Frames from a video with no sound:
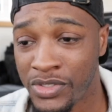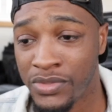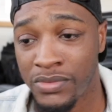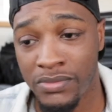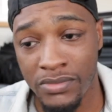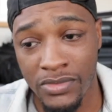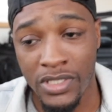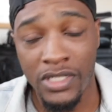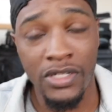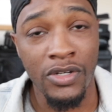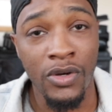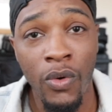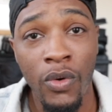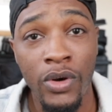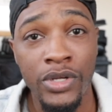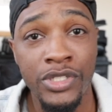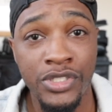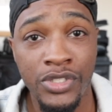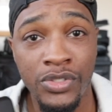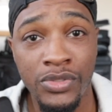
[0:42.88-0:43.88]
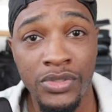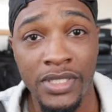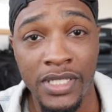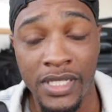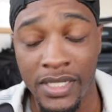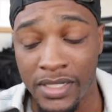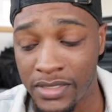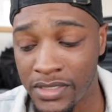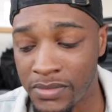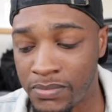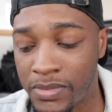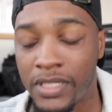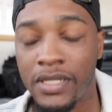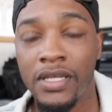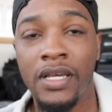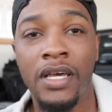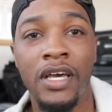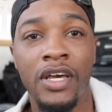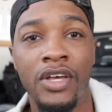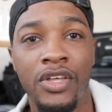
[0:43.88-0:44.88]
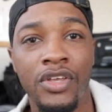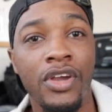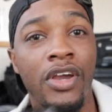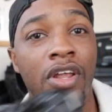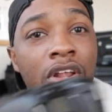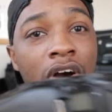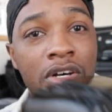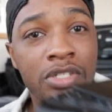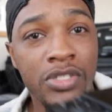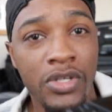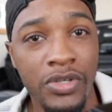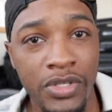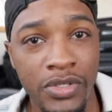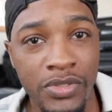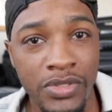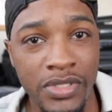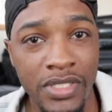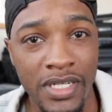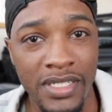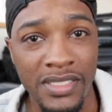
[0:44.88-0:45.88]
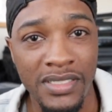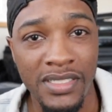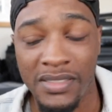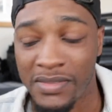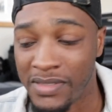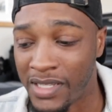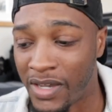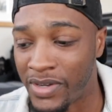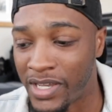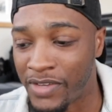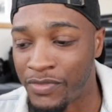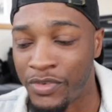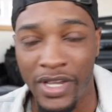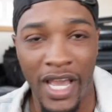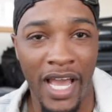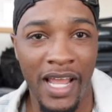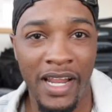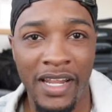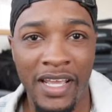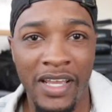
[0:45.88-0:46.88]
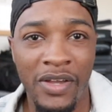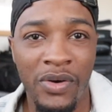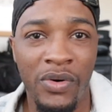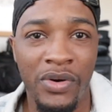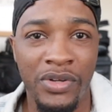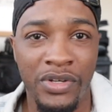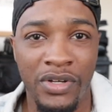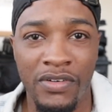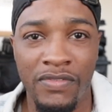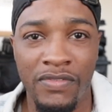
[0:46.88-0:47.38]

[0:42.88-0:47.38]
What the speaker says: you could of course use this, but you could also use this. Now, if you're editing on your